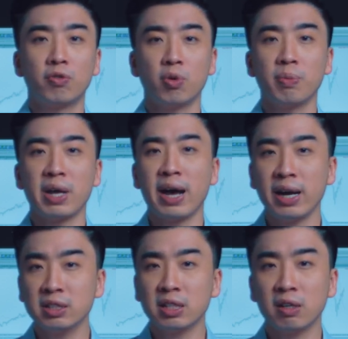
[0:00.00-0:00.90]
from the
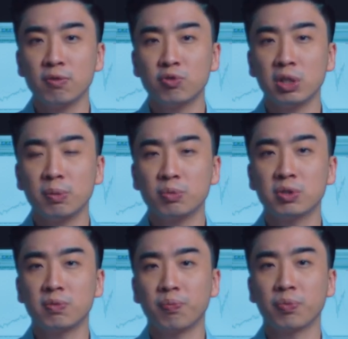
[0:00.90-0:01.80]
higher time
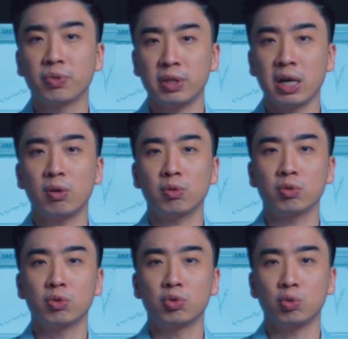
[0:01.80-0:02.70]
frames
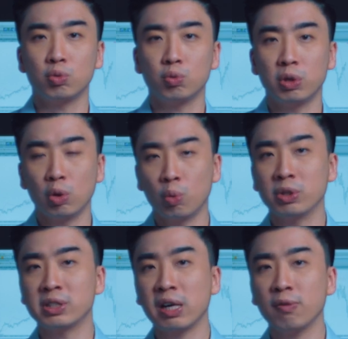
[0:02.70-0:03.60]
down to the
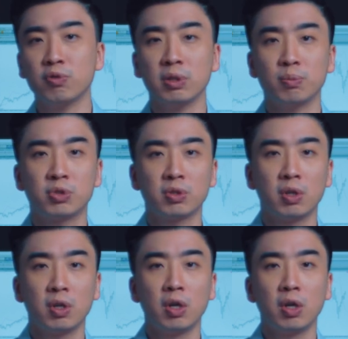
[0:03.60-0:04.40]
lower time frames,